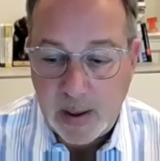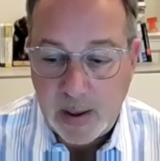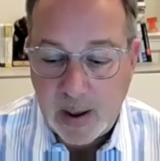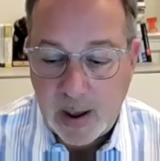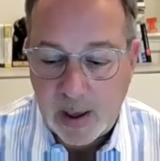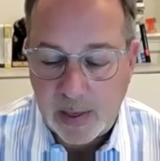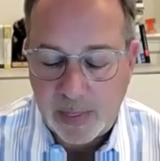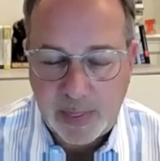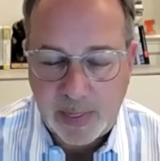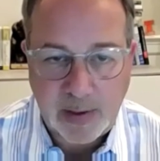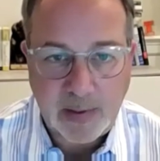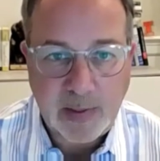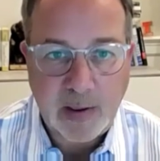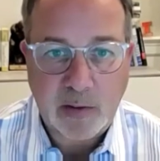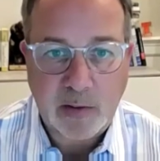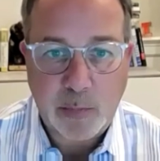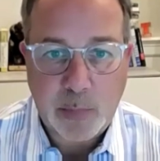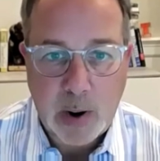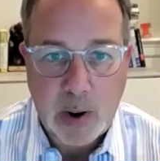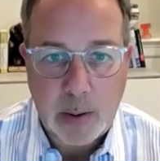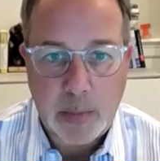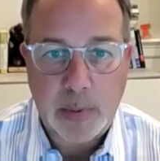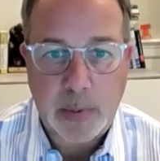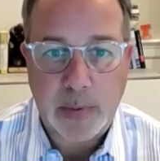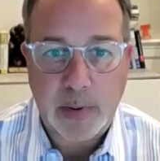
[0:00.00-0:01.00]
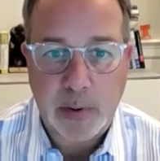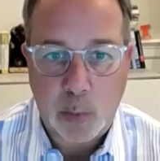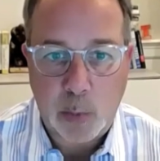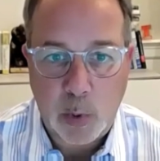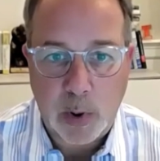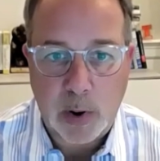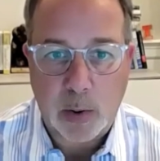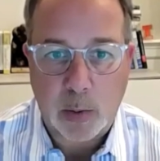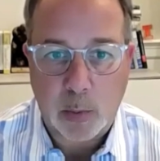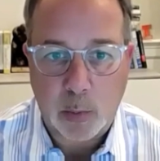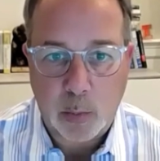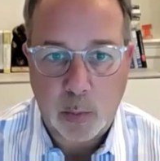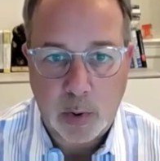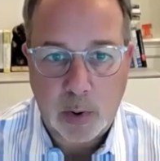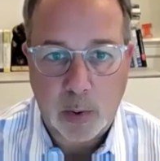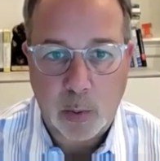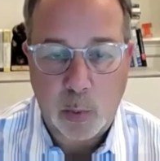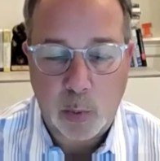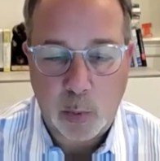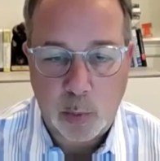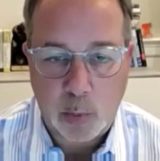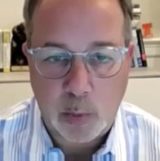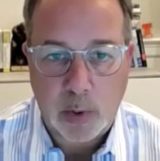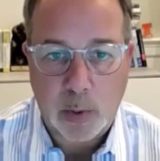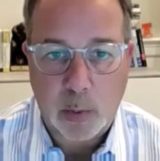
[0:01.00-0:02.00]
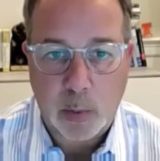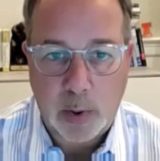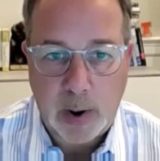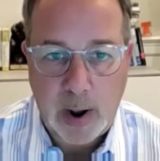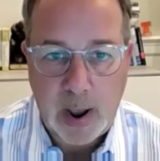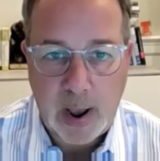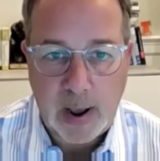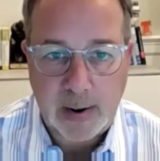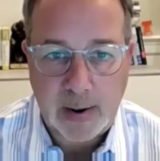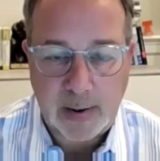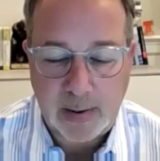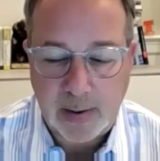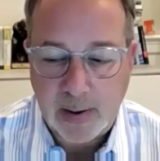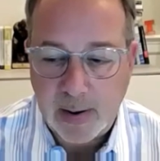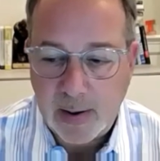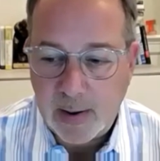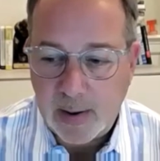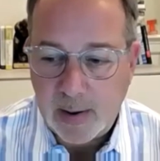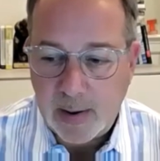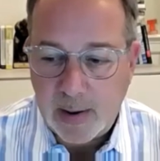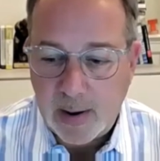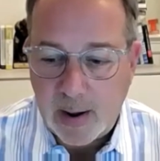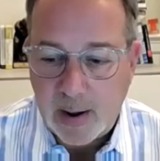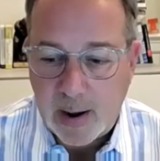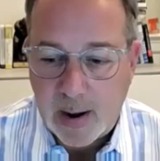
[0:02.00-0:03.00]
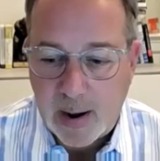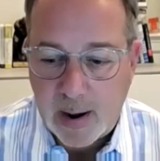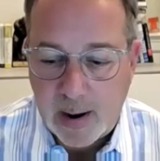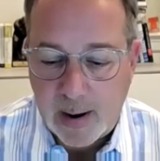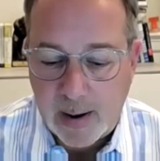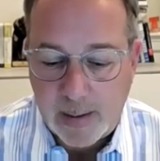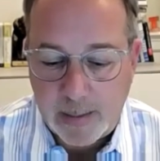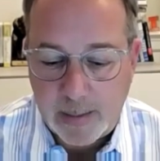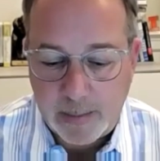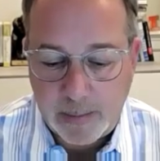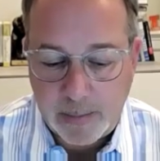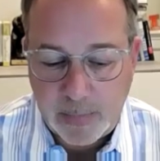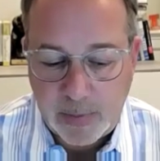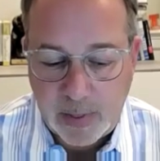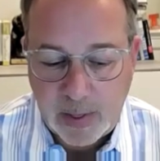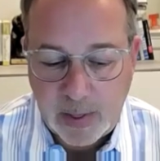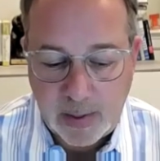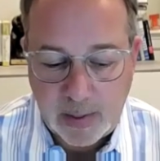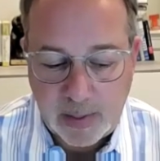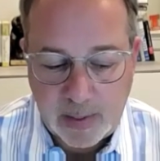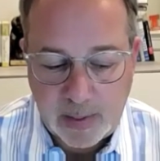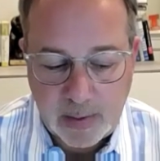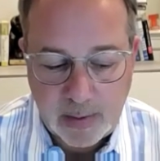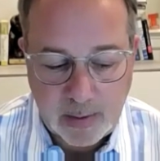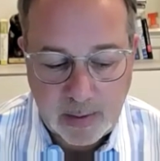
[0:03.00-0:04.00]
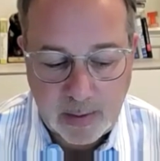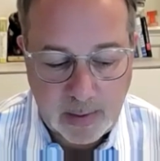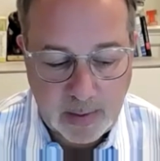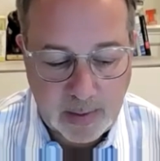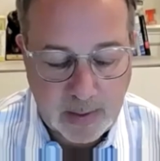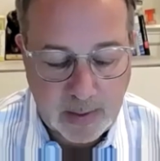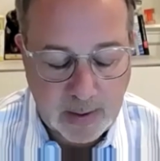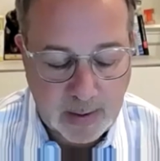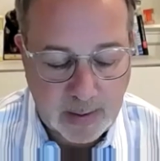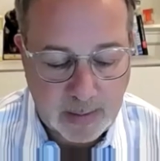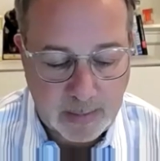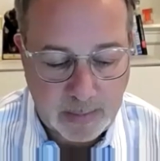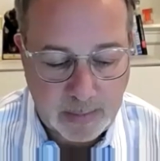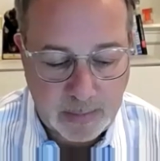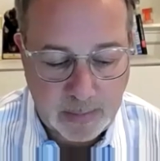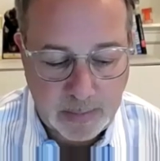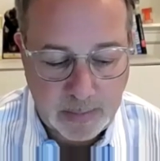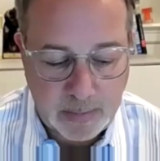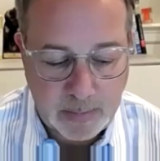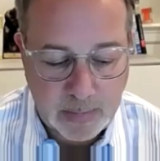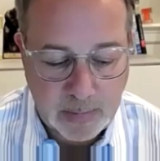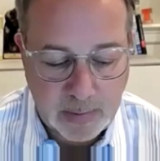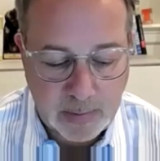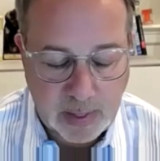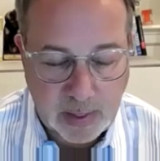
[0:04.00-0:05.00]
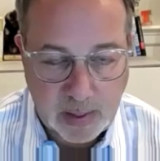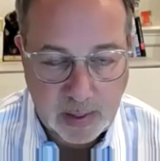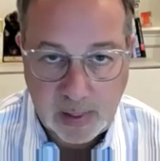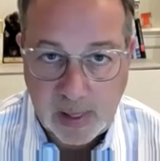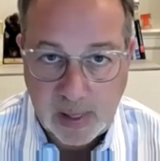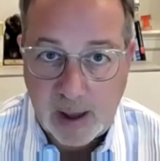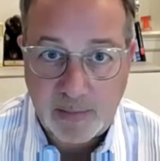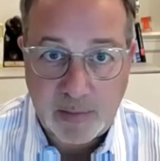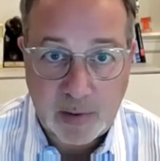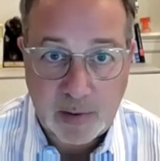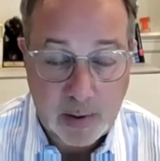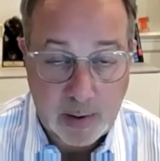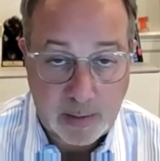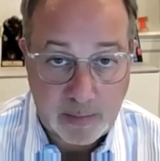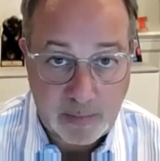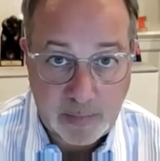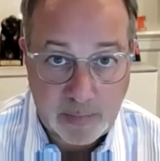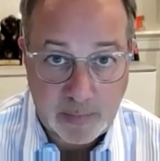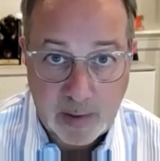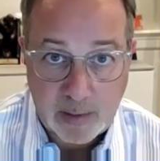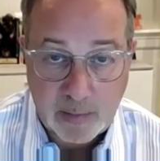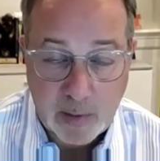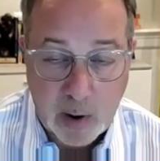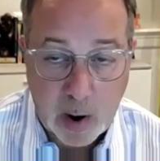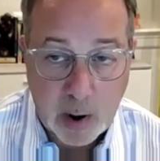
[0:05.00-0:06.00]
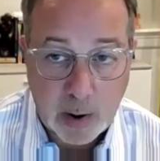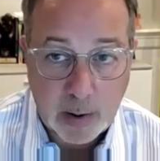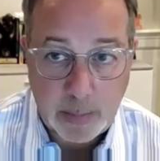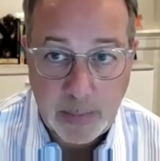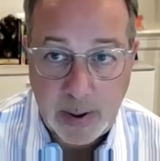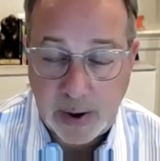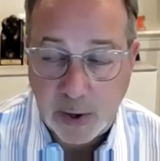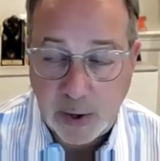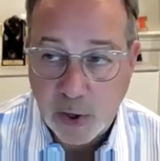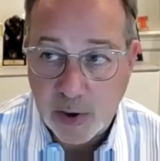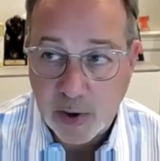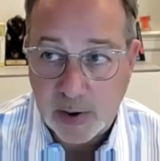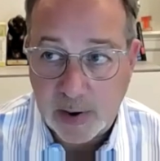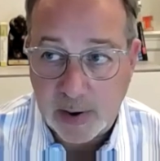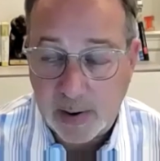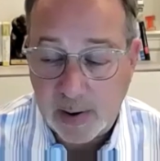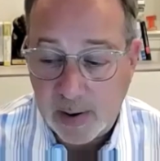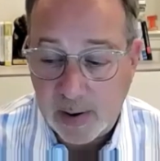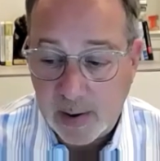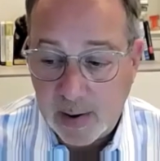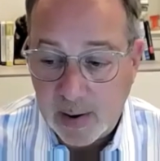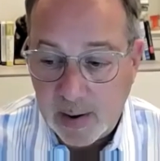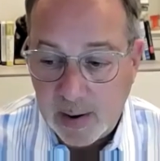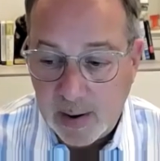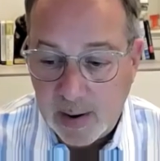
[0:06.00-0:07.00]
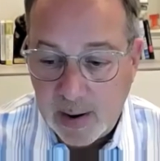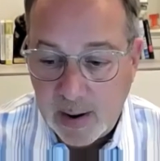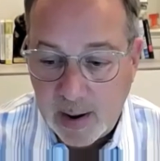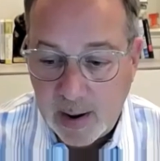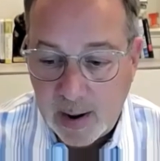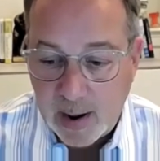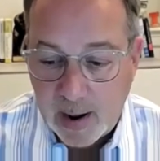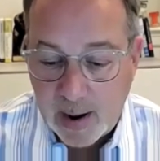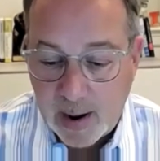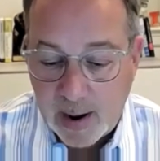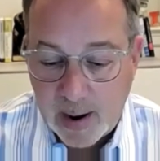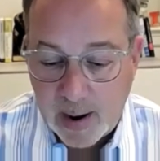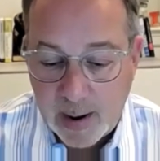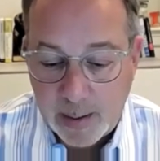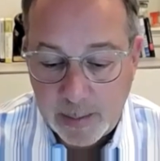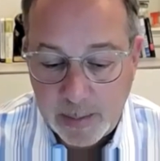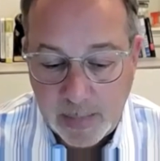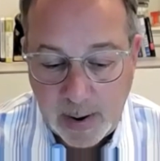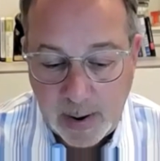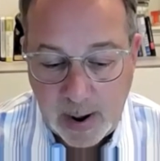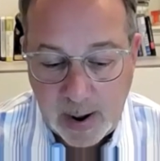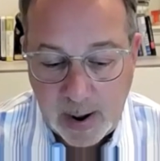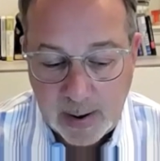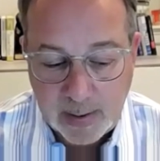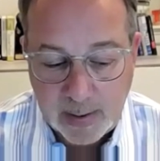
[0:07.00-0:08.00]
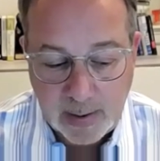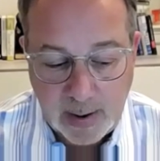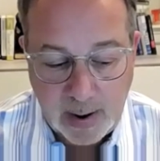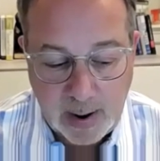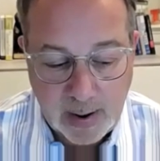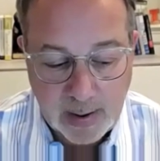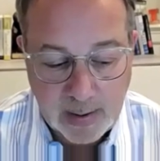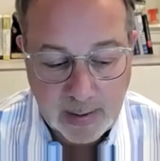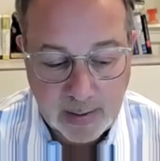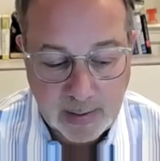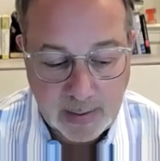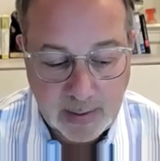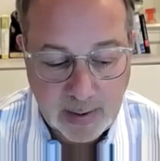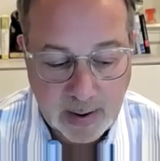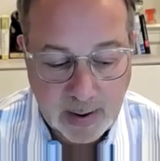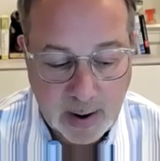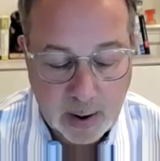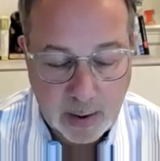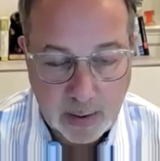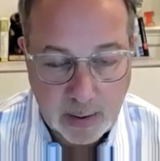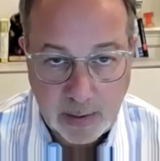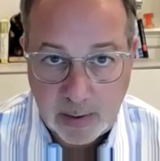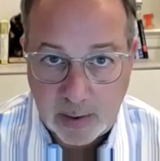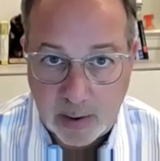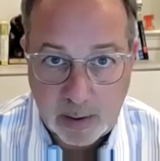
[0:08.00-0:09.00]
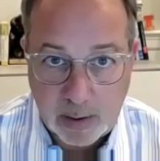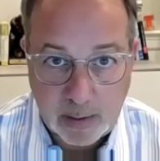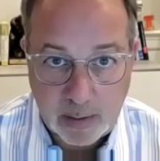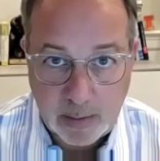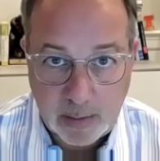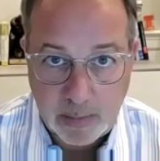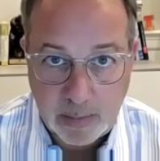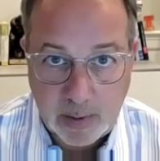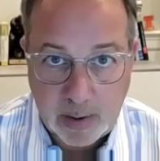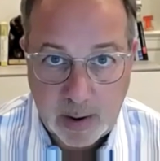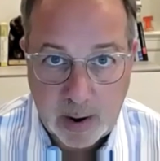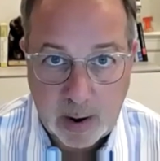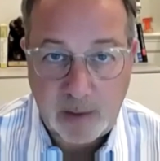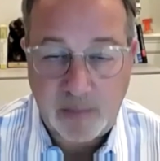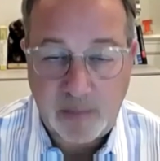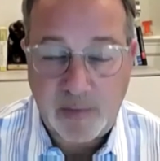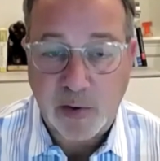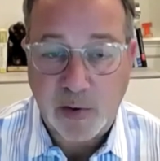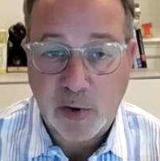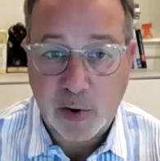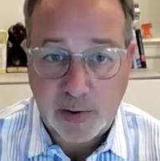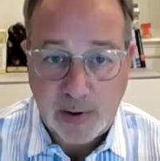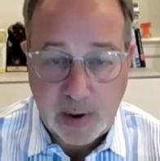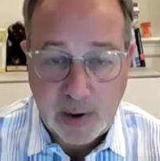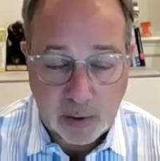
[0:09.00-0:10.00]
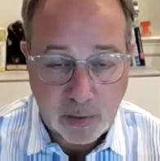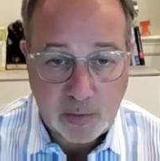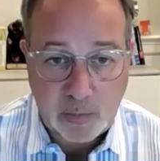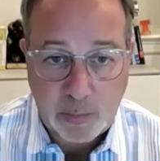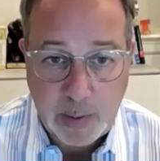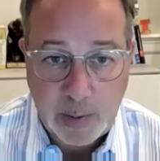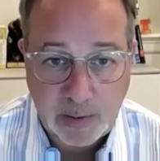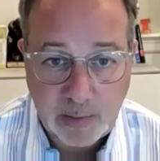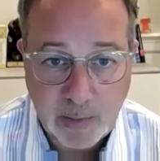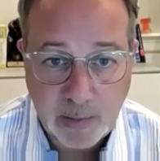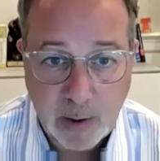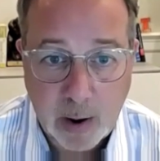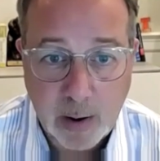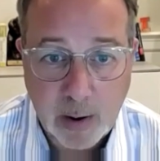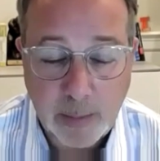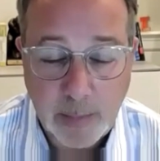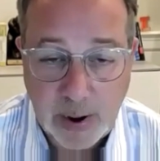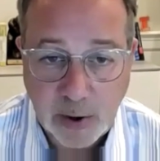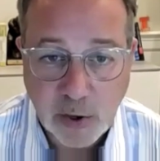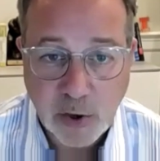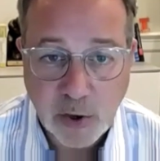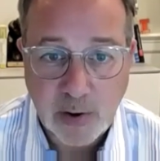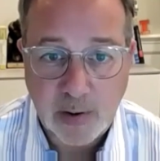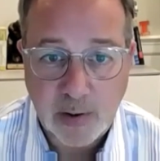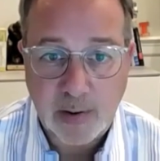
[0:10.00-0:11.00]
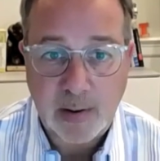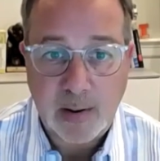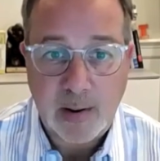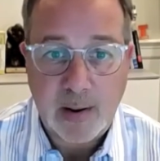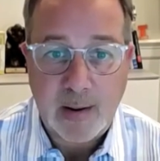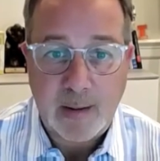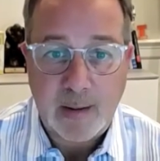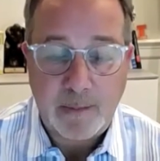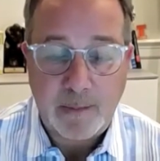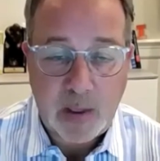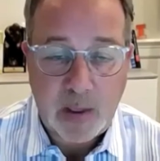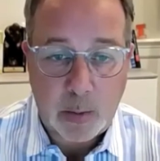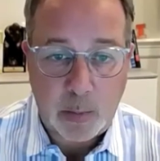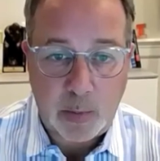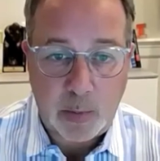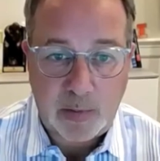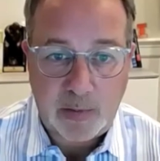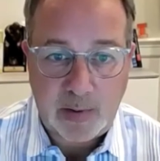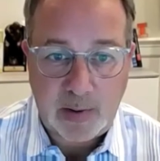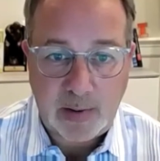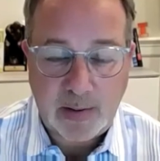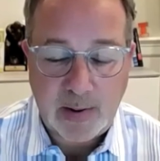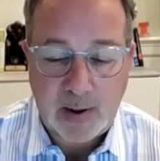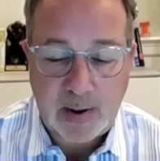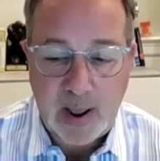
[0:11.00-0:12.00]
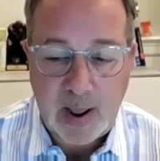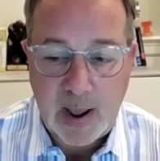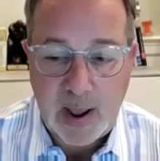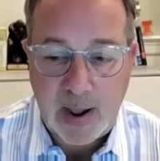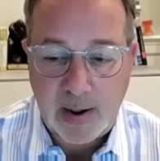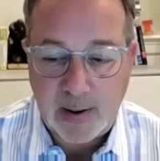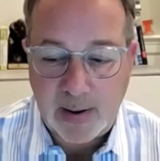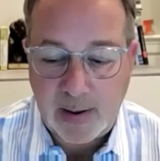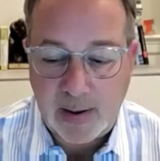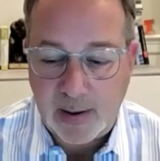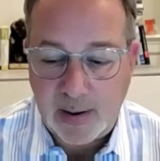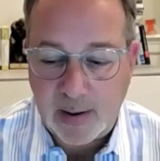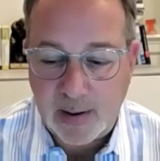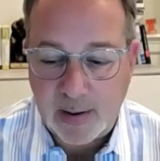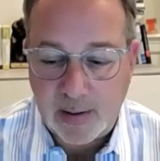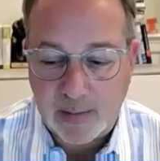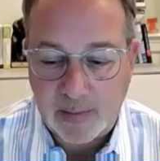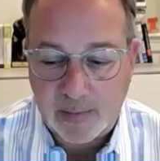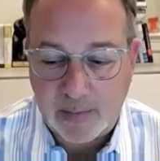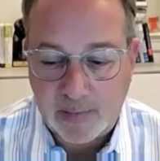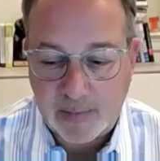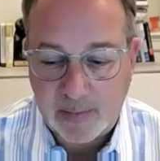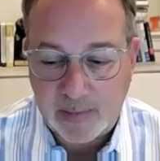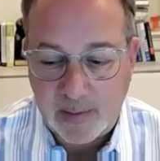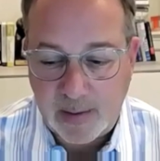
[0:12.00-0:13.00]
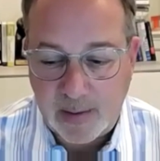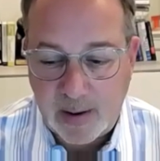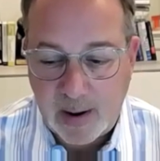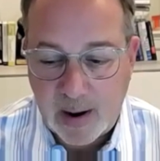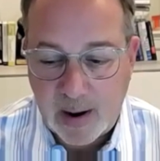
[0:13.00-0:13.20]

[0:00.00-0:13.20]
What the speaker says: I think that's probably where we're headed. The level of automation and artificial intelligence-based automation that we see today is,